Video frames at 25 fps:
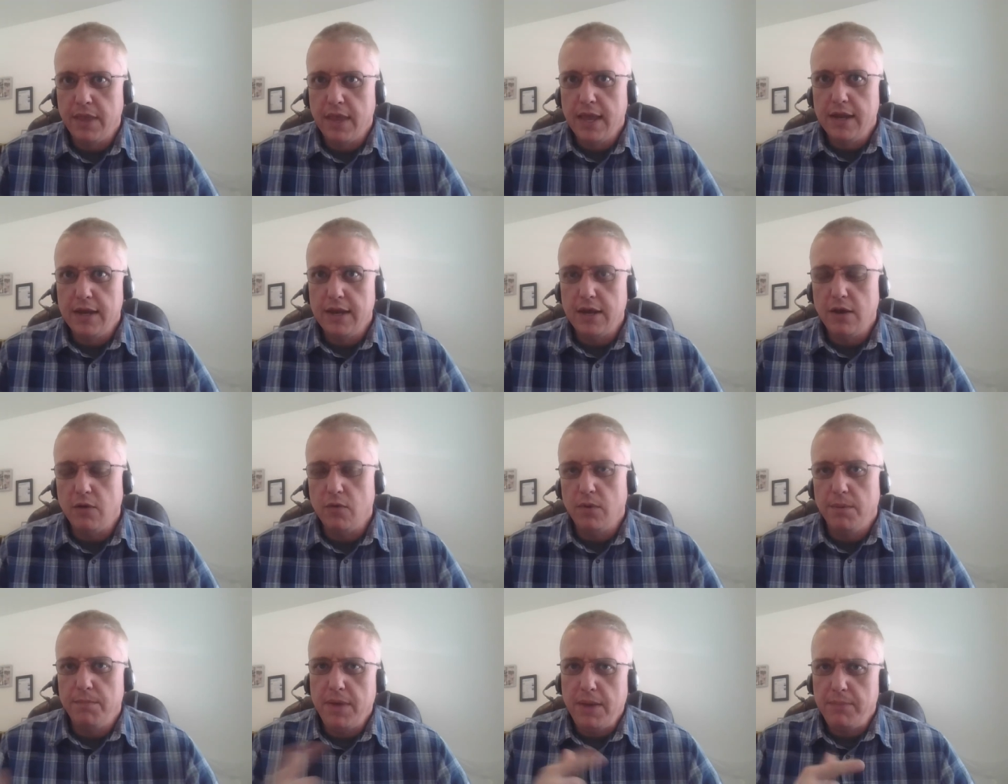
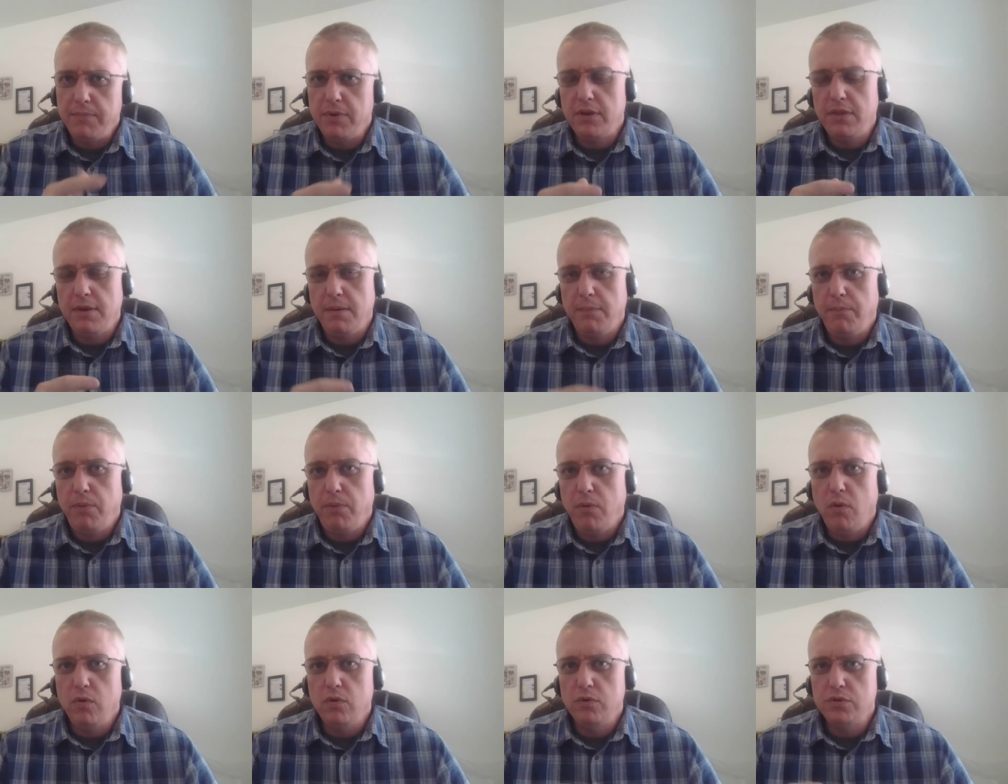Now remember that
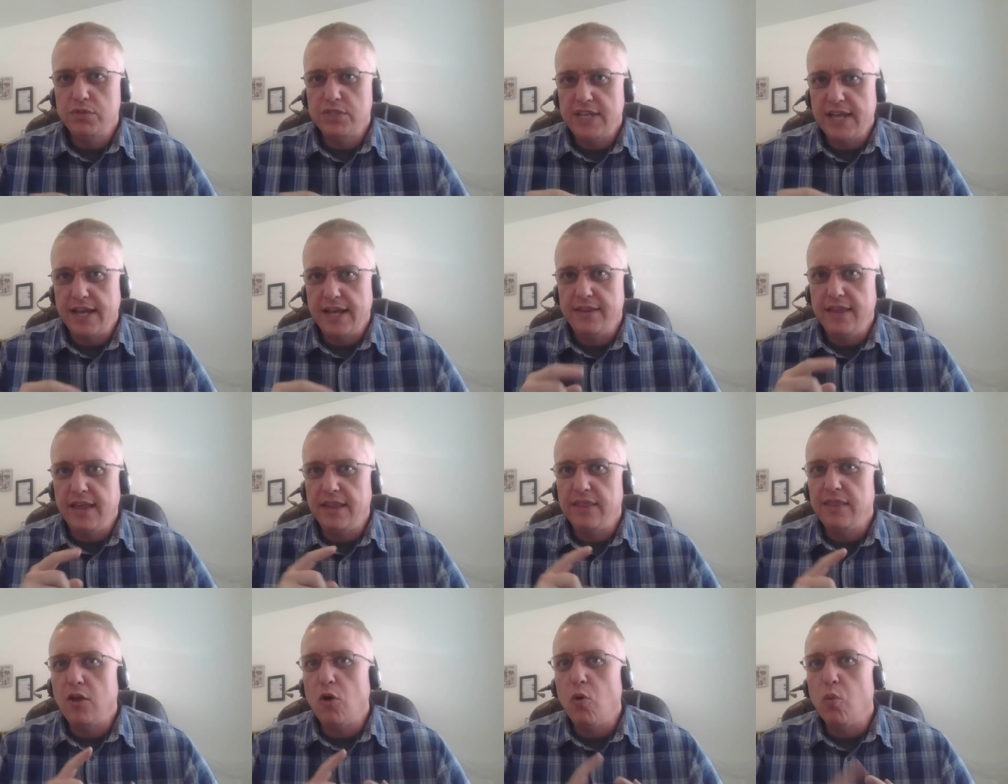Paul said
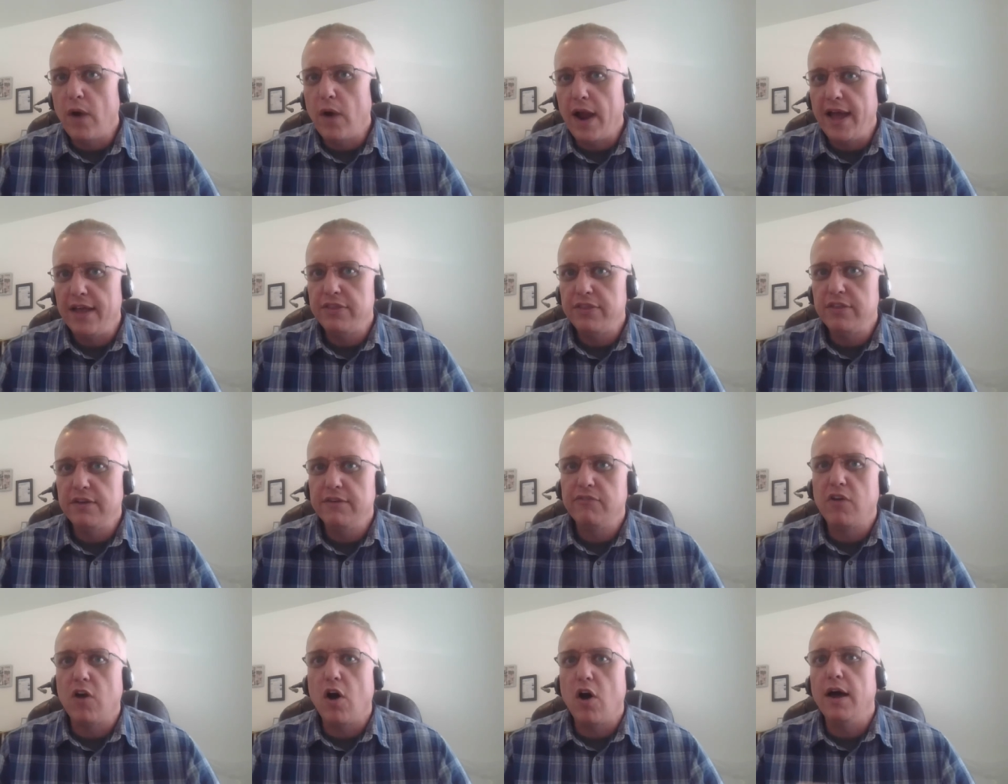that the wrath
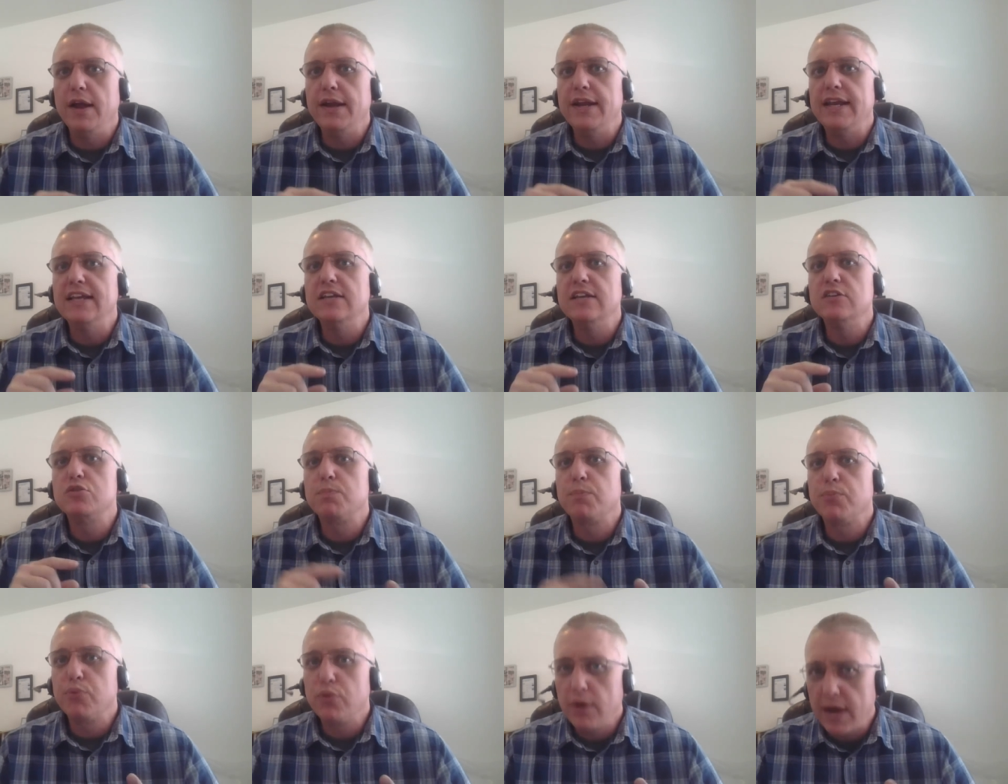of God
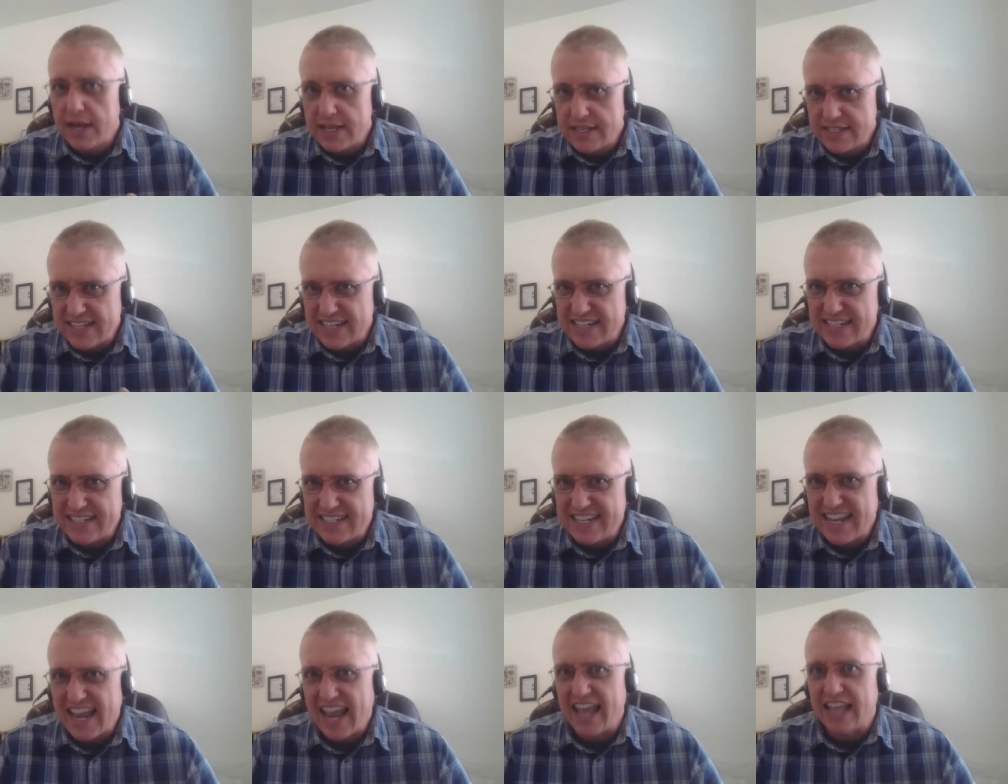is
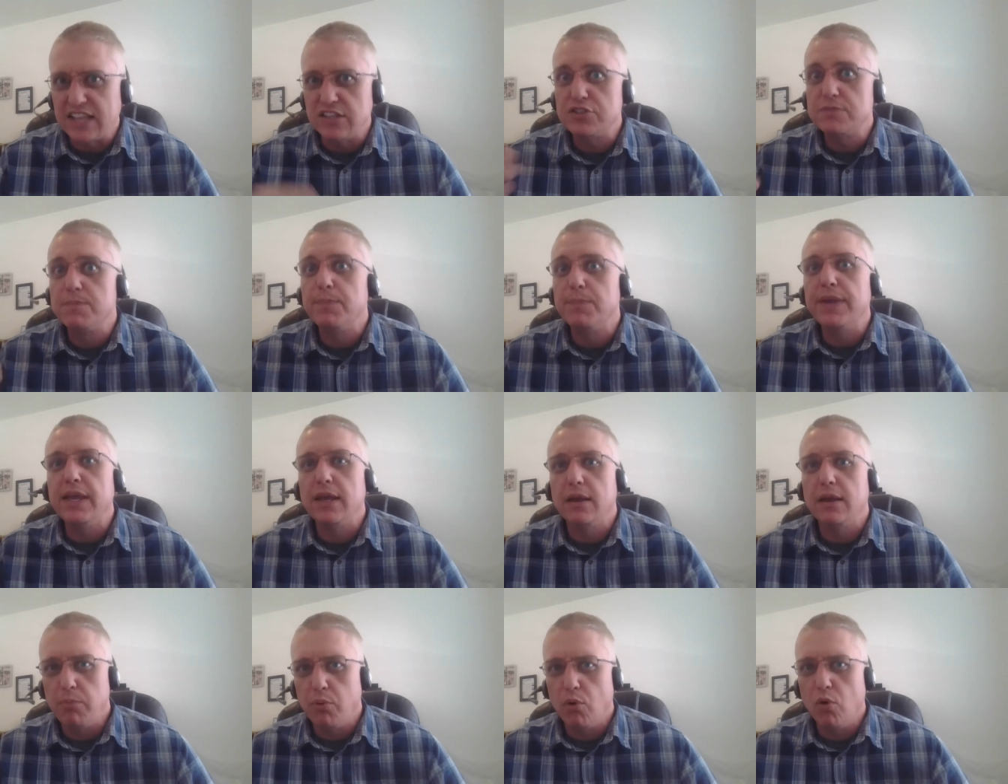present tense
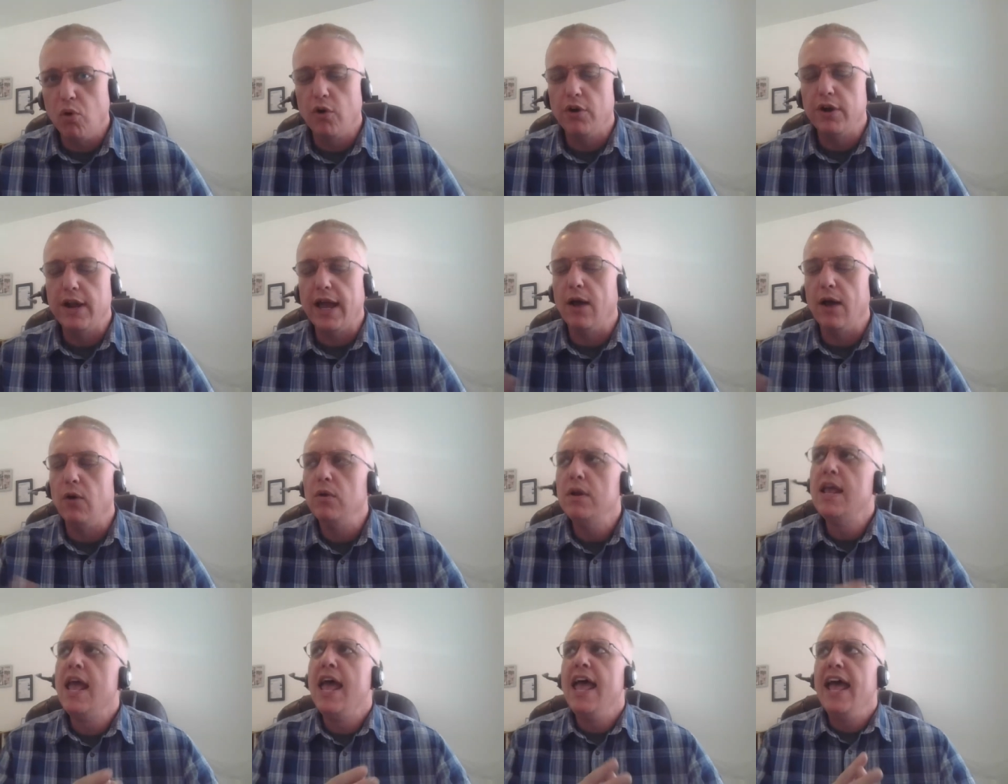being poured
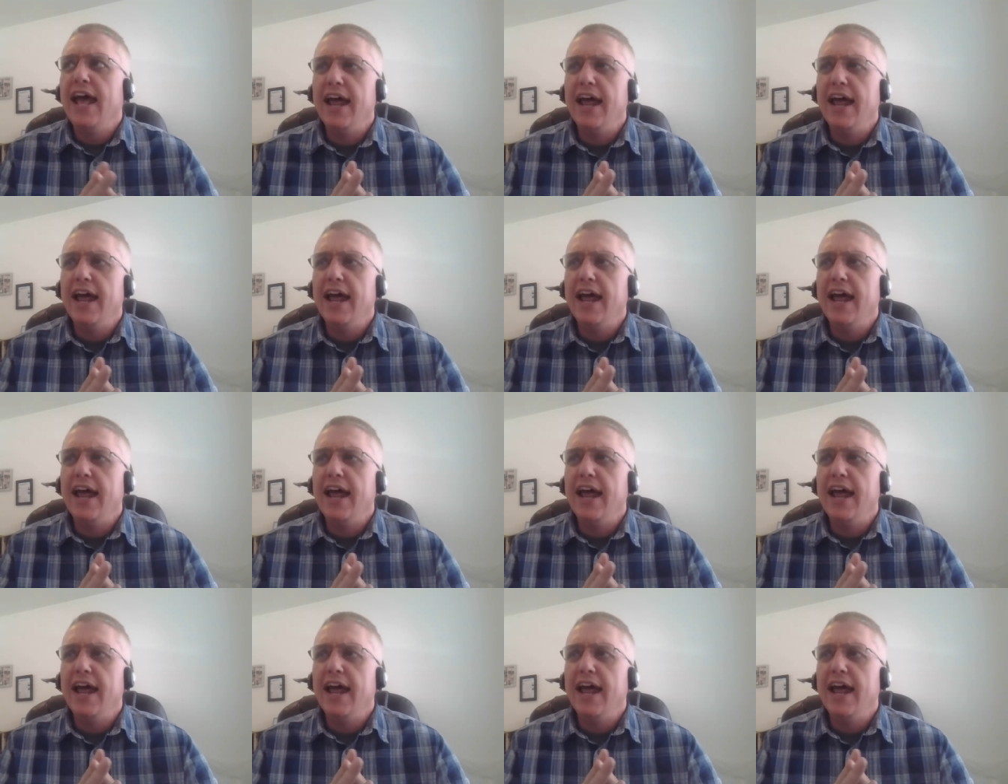out,